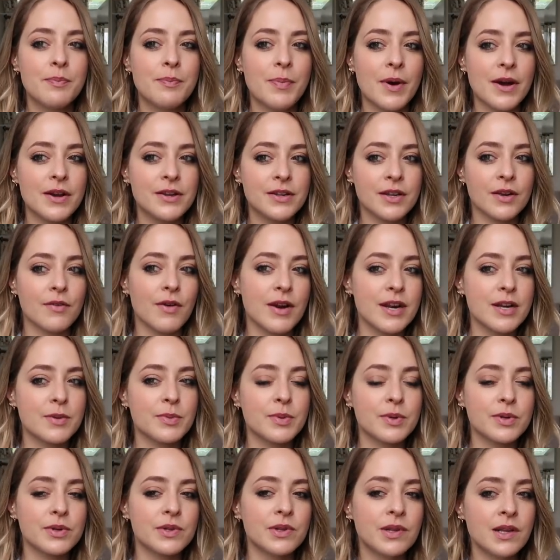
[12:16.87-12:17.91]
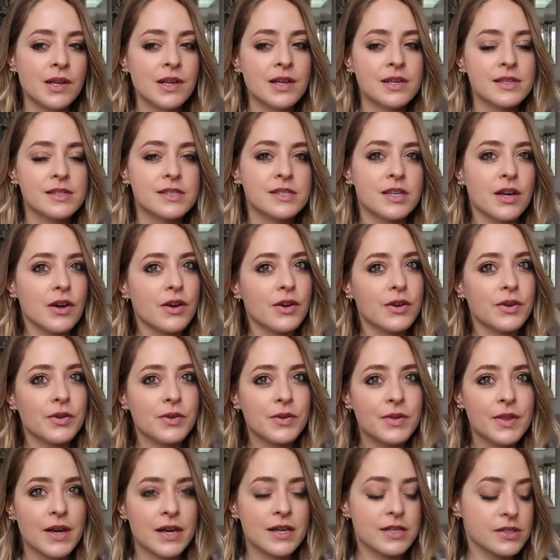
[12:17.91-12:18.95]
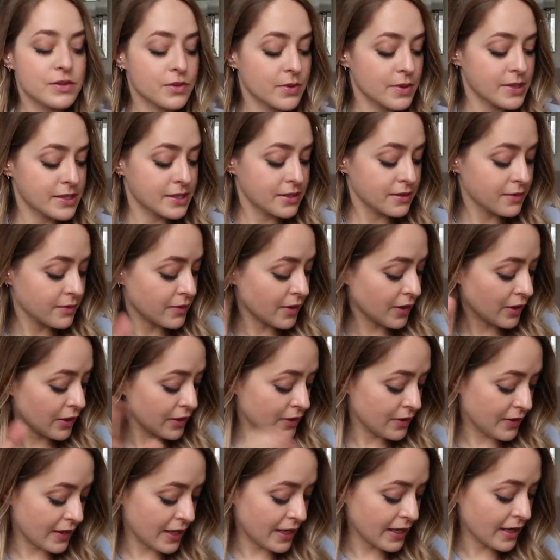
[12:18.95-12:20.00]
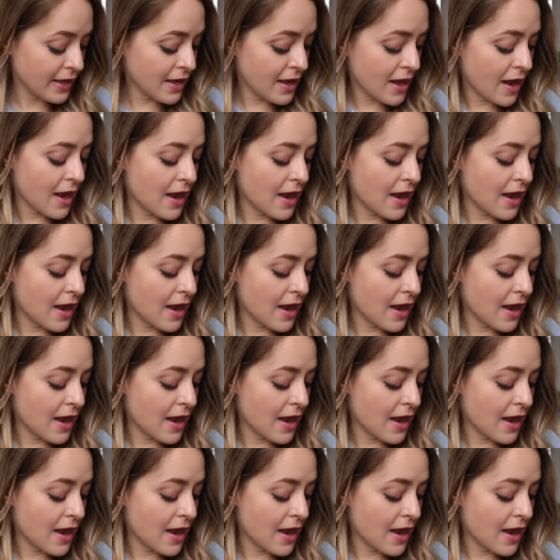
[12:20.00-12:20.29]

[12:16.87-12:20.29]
biodegradable, so that is always a good thing.